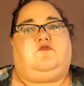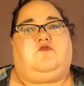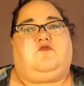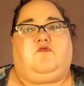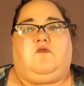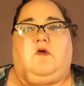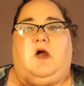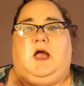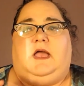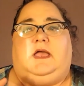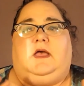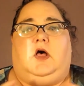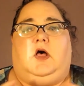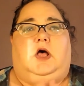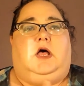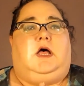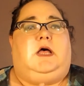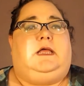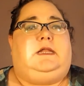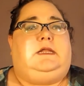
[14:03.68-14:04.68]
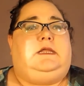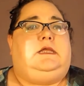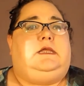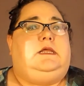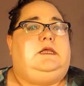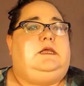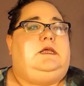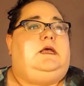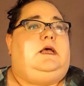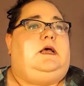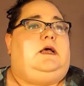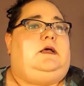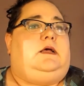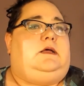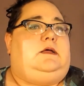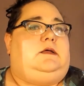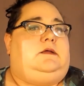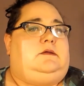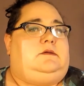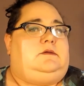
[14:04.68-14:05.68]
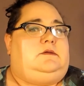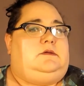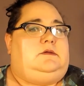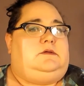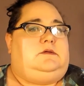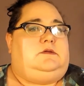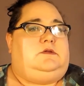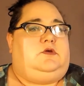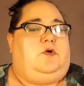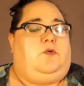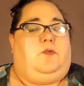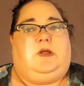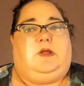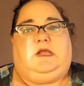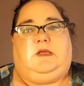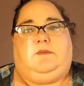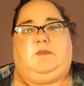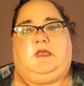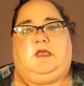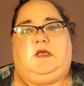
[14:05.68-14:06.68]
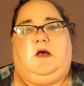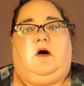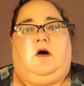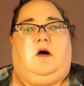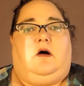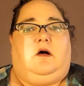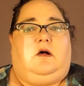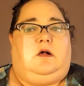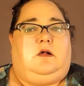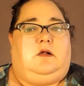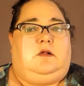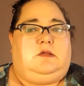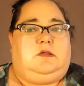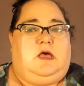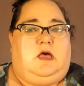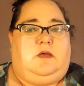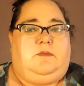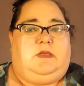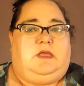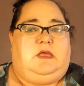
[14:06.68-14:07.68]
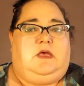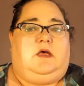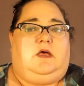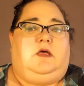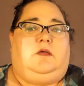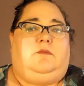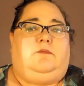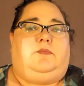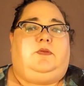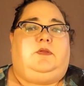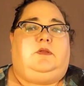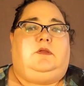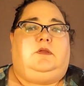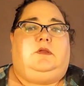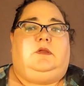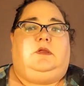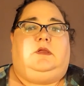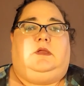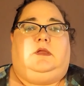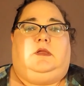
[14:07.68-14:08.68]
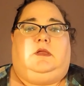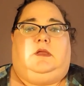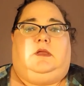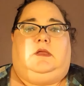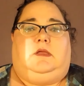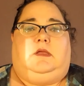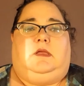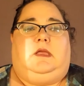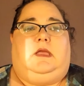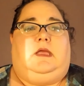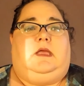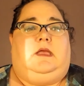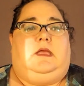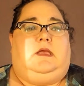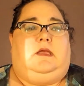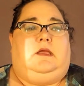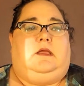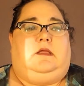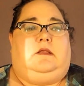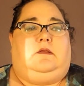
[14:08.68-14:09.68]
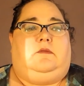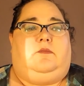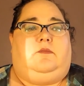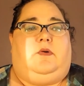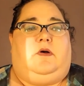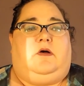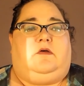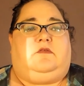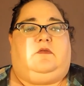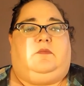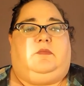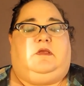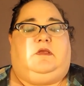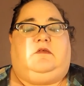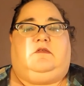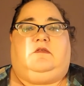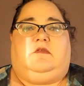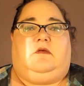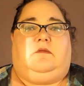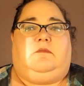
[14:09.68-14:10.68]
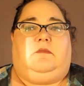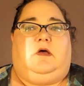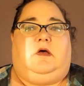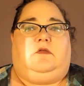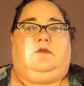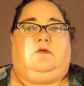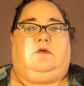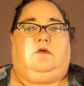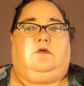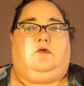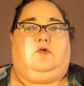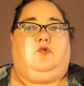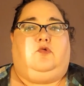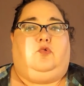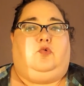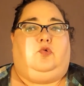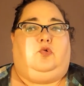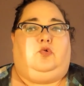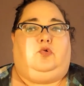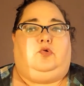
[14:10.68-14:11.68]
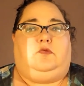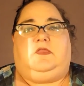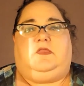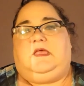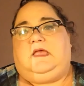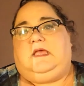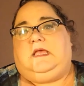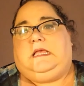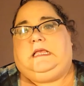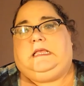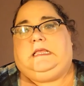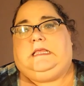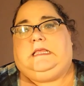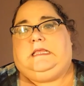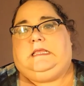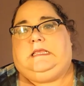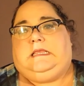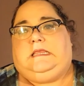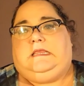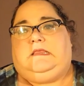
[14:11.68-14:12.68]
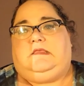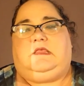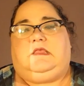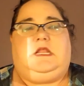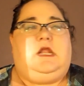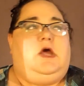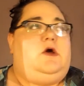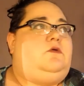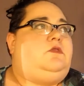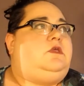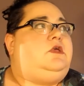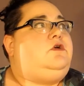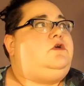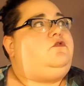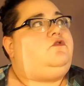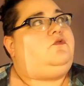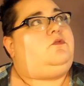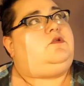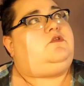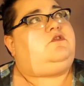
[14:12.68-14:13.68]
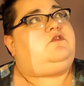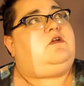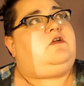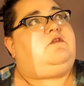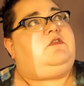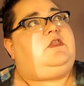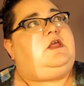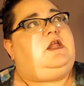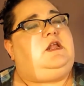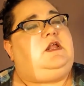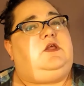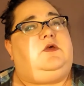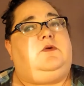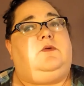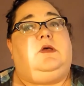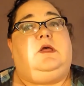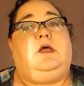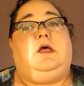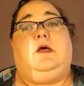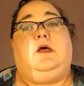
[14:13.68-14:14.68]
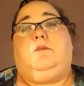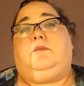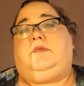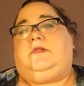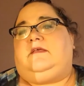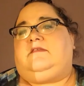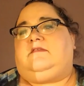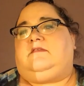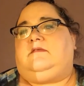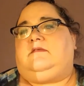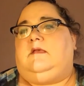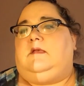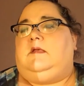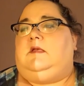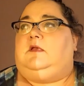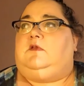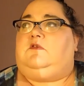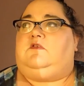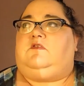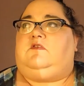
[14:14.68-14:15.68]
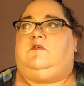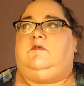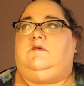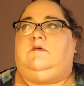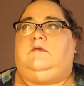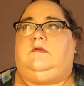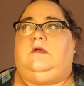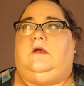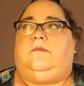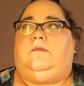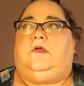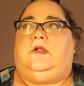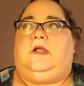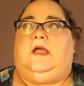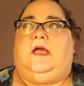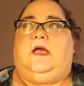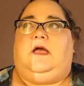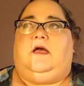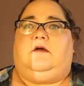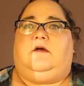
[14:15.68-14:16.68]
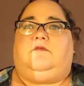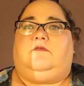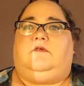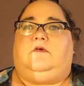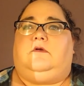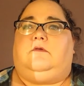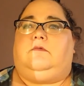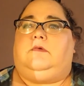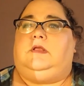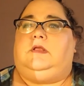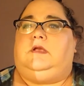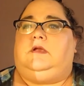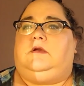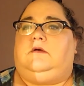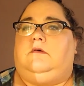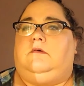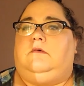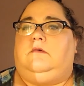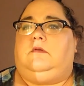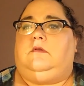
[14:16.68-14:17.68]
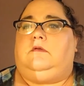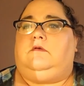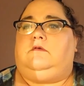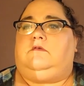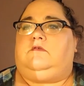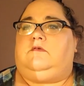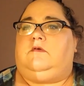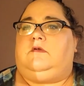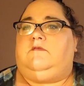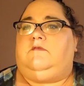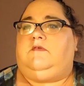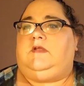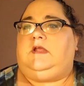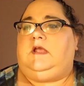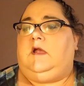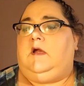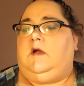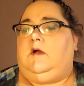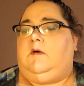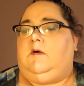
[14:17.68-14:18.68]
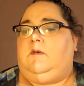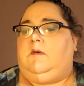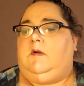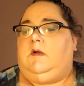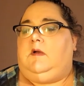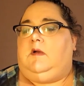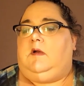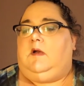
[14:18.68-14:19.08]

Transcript: try on uh, Gwynnie Bee Hall coming up and possibly some other cool things, you know, the usual stuff that I do. Plus, soon I'm going to have a really cool sort of video